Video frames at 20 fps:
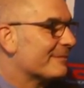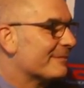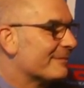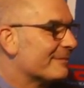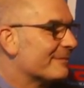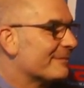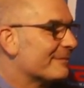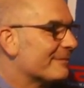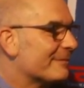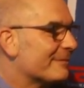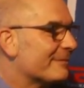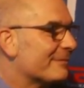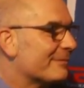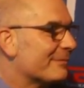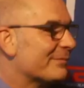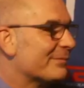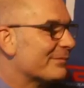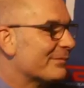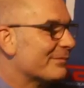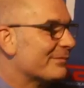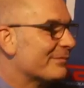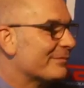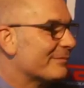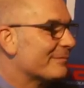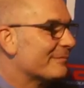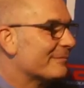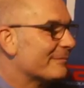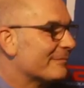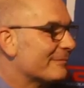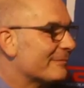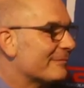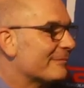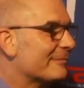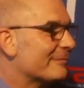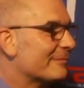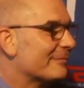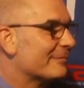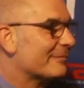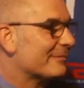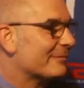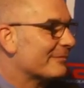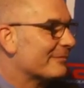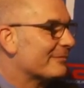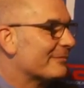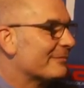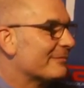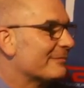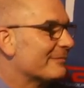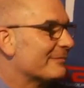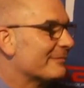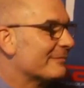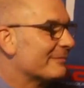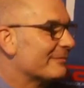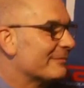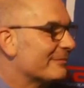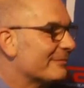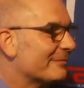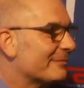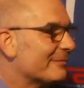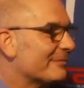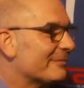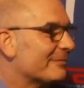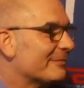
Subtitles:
[no speech]